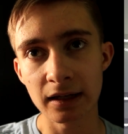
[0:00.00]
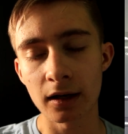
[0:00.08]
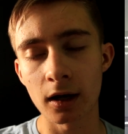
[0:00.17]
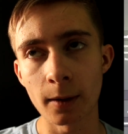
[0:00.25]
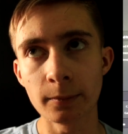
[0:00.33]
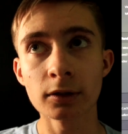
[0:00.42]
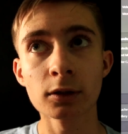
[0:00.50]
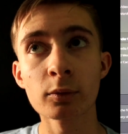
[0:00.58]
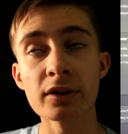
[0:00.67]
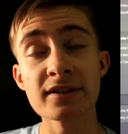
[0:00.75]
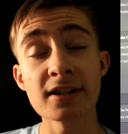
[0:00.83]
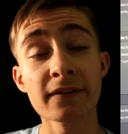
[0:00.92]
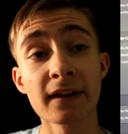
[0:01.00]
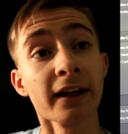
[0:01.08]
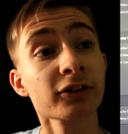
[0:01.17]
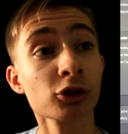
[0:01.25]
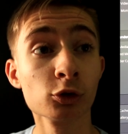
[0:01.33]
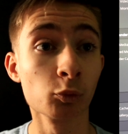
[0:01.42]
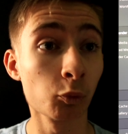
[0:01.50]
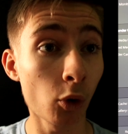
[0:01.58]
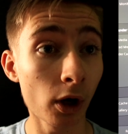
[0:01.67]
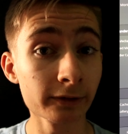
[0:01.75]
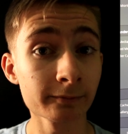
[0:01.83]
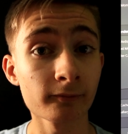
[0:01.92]
You're going to want to set that to
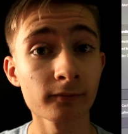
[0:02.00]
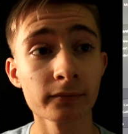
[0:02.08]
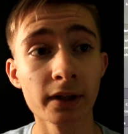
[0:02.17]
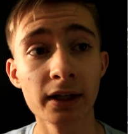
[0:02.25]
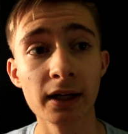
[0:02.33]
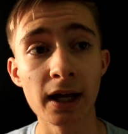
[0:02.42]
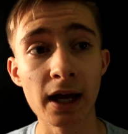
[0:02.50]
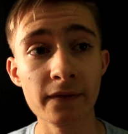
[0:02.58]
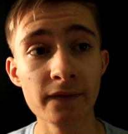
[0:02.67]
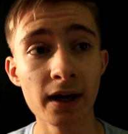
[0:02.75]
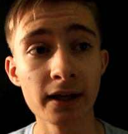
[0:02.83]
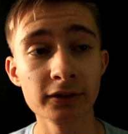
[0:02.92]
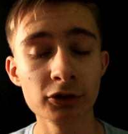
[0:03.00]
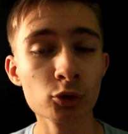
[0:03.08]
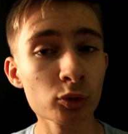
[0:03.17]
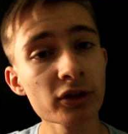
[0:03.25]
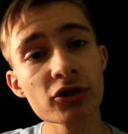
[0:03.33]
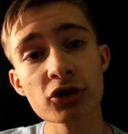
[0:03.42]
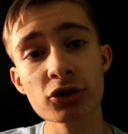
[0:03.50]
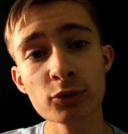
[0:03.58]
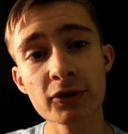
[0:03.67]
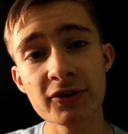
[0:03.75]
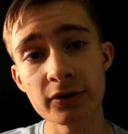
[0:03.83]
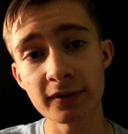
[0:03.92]
1, and then you can
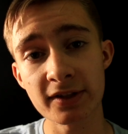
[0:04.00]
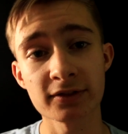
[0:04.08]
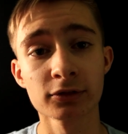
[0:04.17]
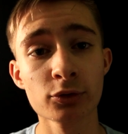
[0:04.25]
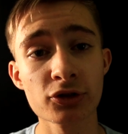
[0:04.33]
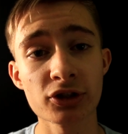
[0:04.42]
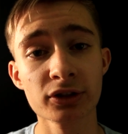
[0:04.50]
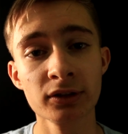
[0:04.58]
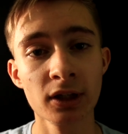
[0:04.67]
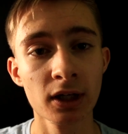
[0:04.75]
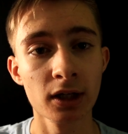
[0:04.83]
choose the resolution.